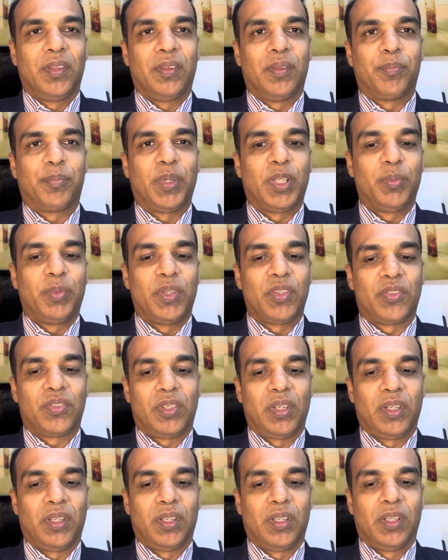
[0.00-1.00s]

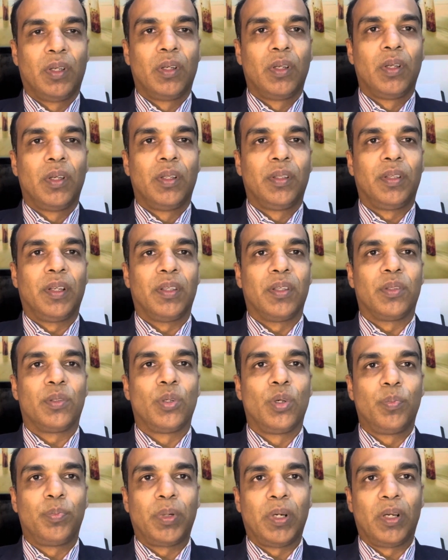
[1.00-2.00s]
previously there is a
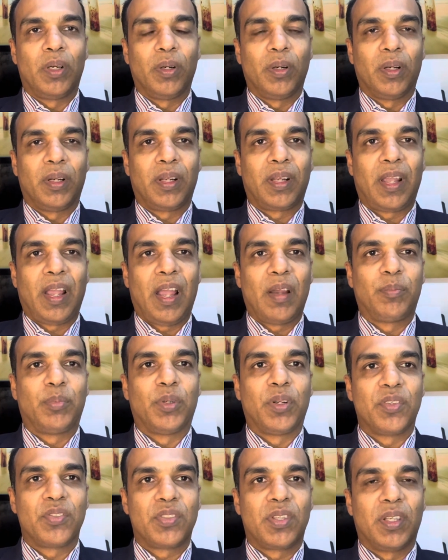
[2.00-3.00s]
£2 cap
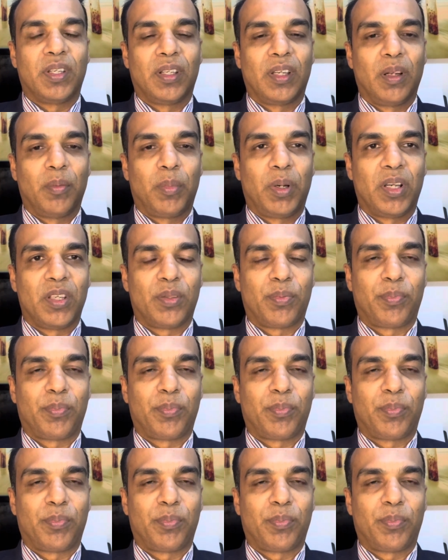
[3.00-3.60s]
on a single bus